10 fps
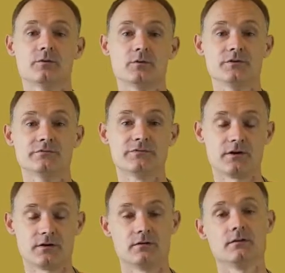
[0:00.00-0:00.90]
when you
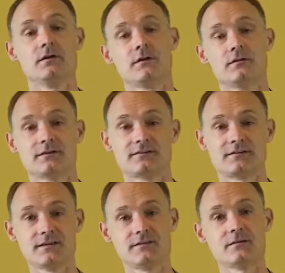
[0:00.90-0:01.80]
fall, you'll
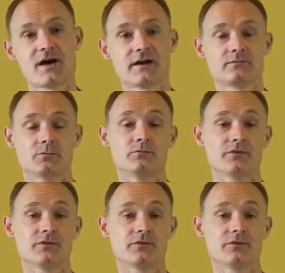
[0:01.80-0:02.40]
exceed the maximum